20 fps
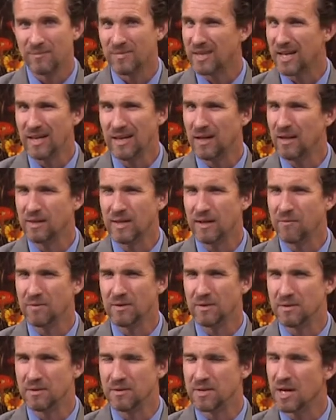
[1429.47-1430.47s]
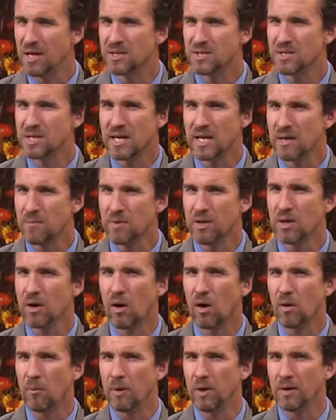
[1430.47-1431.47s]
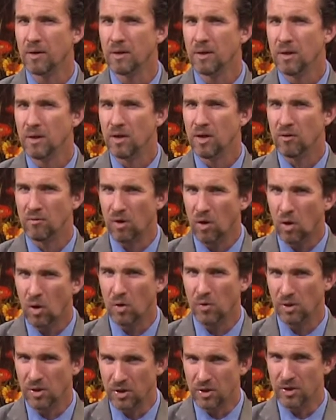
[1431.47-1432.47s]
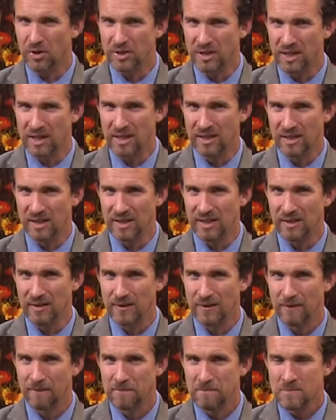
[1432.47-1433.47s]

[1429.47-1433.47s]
that doesn't even touch the hem of the garment of all the good that He did.